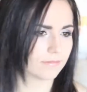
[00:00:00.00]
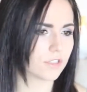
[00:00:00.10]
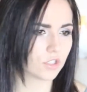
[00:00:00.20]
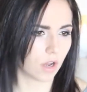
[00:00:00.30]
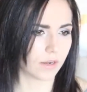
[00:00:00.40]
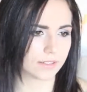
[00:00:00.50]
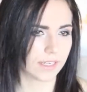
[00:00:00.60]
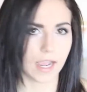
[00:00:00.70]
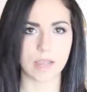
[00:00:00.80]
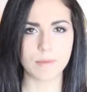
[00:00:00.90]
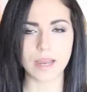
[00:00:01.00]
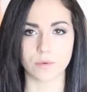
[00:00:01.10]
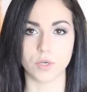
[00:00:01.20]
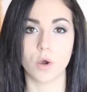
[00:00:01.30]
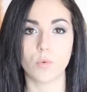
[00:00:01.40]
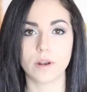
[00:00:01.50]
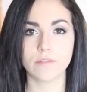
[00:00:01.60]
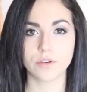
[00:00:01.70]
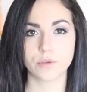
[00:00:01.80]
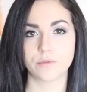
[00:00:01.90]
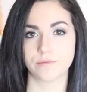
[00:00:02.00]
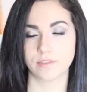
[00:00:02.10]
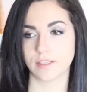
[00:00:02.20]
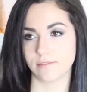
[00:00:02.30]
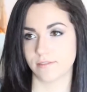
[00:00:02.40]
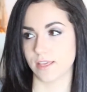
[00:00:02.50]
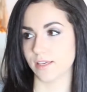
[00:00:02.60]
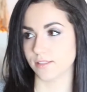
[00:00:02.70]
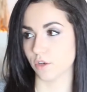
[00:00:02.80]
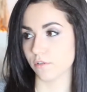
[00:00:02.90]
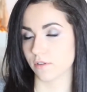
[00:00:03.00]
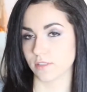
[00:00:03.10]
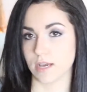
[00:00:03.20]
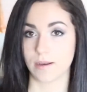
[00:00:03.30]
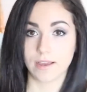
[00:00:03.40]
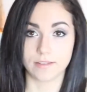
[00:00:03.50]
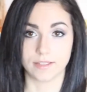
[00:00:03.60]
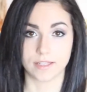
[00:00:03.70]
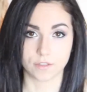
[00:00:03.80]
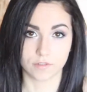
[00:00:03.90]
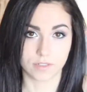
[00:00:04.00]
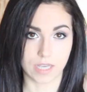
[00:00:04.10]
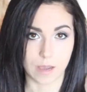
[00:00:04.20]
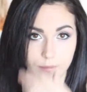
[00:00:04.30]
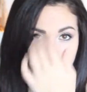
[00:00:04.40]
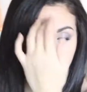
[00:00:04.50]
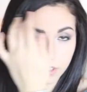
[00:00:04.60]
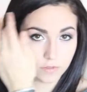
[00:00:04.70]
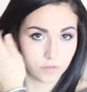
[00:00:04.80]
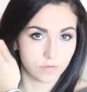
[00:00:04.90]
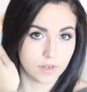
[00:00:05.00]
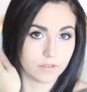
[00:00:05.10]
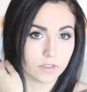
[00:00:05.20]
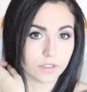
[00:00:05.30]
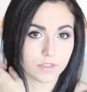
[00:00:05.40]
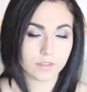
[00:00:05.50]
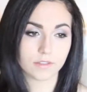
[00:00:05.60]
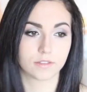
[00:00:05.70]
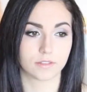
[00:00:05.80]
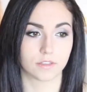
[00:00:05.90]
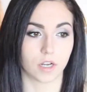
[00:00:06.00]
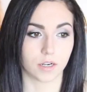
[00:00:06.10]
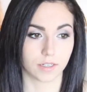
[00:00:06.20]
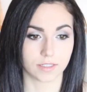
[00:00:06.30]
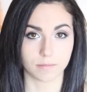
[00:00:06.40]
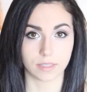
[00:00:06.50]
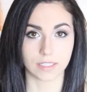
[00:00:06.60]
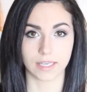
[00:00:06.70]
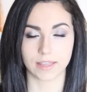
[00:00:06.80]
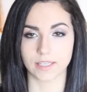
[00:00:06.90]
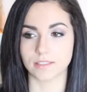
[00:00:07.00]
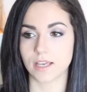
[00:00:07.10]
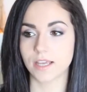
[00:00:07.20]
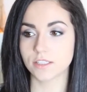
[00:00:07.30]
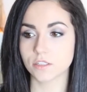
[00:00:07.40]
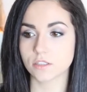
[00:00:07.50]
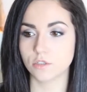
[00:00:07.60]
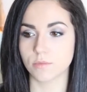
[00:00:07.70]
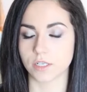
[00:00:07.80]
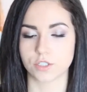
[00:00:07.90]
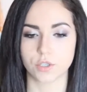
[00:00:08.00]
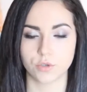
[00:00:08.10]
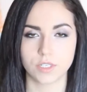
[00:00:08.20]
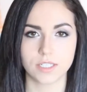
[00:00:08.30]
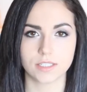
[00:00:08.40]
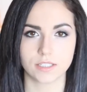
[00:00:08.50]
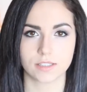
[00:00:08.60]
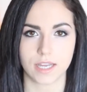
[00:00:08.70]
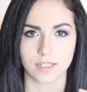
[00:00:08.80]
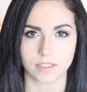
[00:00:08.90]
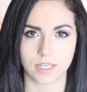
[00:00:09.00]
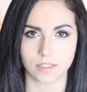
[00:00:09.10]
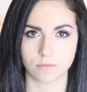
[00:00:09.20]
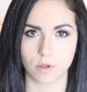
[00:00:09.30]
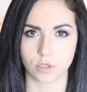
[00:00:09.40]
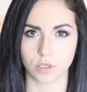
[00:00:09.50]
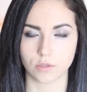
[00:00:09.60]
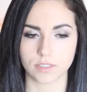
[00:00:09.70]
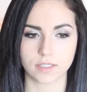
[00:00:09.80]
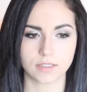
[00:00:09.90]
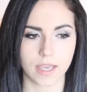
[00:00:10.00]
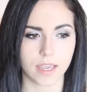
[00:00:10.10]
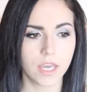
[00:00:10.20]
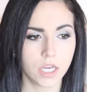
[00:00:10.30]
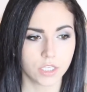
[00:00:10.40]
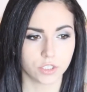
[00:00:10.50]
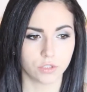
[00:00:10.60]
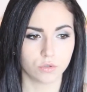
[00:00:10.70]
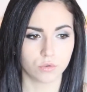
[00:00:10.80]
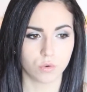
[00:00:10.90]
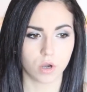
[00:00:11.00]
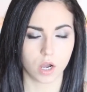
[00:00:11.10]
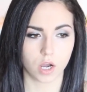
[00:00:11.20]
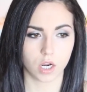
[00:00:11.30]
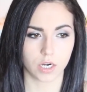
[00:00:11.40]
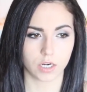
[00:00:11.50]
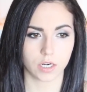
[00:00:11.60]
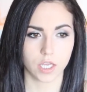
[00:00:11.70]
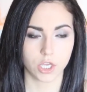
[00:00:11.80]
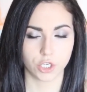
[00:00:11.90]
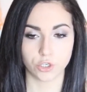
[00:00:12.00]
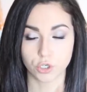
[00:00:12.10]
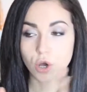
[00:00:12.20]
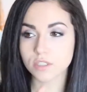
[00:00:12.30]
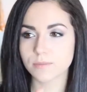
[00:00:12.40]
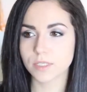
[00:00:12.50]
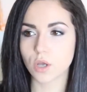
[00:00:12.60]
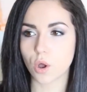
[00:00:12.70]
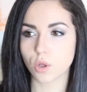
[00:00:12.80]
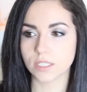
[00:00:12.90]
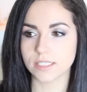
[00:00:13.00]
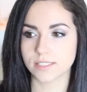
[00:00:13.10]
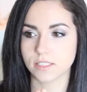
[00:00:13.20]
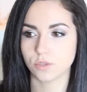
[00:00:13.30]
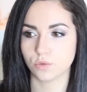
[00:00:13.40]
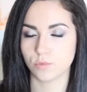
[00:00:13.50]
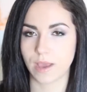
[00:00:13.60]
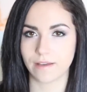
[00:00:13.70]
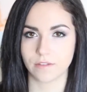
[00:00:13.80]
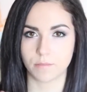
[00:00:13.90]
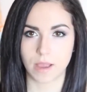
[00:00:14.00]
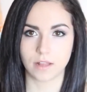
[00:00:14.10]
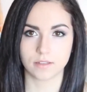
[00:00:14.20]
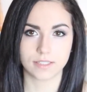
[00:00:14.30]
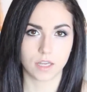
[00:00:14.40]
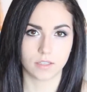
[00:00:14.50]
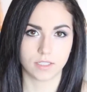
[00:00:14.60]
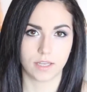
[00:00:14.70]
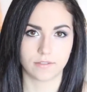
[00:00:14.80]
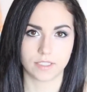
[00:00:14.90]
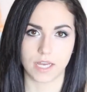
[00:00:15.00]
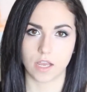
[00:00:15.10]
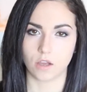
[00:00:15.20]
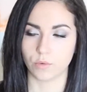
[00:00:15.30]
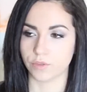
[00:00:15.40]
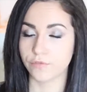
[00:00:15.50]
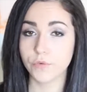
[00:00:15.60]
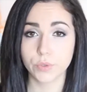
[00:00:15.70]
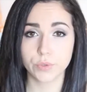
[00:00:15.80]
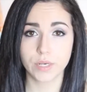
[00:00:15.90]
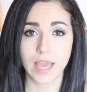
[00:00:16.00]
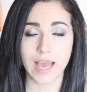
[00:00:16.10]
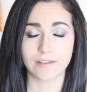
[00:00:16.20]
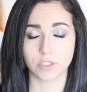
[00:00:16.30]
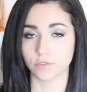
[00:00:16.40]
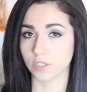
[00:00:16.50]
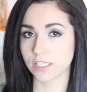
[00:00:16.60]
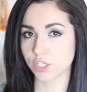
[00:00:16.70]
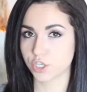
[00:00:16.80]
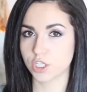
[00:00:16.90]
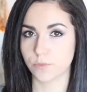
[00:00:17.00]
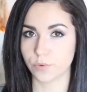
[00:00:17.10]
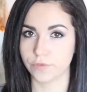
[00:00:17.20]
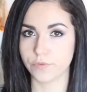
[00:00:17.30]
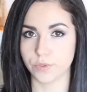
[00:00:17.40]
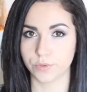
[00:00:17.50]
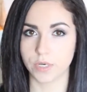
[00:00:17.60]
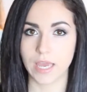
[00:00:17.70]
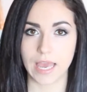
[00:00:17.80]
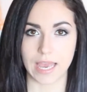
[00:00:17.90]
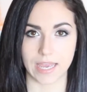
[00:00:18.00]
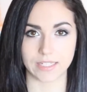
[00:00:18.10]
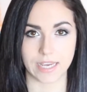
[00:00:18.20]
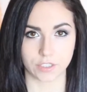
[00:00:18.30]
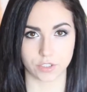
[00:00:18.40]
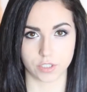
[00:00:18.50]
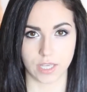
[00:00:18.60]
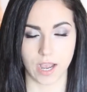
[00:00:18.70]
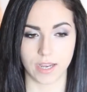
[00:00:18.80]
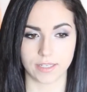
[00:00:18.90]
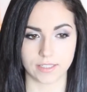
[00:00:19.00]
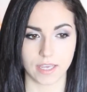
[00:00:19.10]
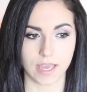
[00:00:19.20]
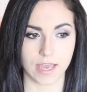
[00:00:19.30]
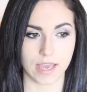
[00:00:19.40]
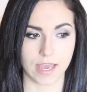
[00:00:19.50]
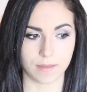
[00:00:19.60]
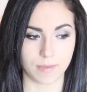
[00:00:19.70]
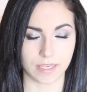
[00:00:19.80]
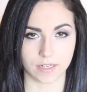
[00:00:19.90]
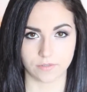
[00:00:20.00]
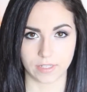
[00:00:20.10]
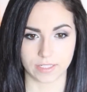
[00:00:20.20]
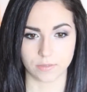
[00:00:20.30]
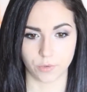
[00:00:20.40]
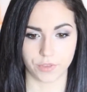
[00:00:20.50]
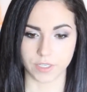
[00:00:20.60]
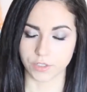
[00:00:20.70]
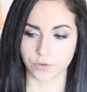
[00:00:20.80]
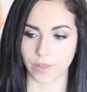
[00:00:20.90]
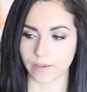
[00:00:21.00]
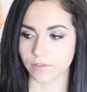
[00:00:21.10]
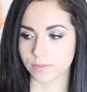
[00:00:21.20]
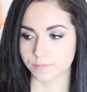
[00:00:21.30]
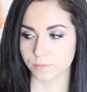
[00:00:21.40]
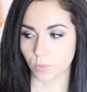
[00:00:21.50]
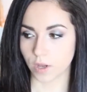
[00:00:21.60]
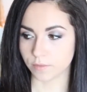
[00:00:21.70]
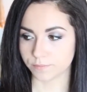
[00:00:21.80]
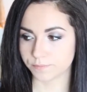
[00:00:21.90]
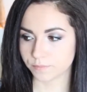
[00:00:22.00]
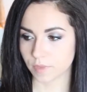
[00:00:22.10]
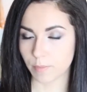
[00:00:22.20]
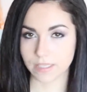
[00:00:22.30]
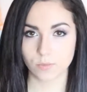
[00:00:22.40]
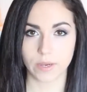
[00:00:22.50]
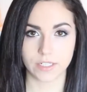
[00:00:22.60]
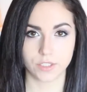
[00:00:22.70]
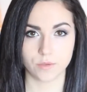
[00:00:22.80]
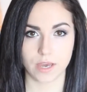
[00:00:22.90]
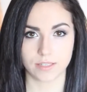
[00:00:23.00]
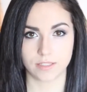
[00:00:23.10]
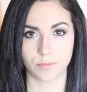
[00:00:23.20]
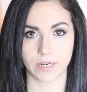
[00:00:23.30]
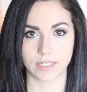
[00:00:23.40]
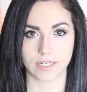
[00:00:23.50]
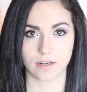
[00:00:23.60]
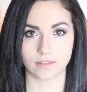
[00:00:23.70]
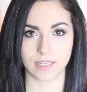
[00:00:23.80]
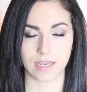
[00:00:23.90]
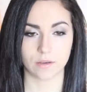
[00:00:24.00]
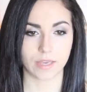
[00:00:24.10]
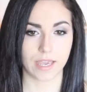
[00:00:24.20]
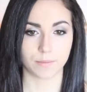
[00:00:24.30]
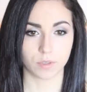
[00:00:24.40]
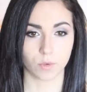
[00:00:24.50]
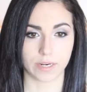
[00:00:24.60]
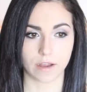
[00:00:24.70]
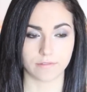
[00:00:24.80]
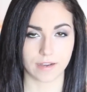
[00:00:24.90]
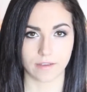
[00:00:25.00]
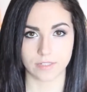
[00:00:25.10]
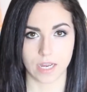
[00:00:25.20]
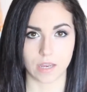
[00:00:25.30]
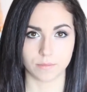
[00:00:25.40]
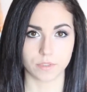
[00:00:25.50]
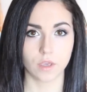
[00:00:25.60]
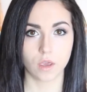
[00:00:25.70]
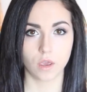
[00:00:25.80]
sauna time. I don't know, whatever you think is over the top. I think that's over the top, especially if you've never started something like this. It's just too much. So you need to just kind of set smaller goals. Let's say you are, your ultimate goal is to have a balanced, healthy lifestyle with food, have a good relationship with food, and exercise, and make it a flexible thing in your life. Well, the best way to do that is to break it down and say, okay, I'm going to work out 5 times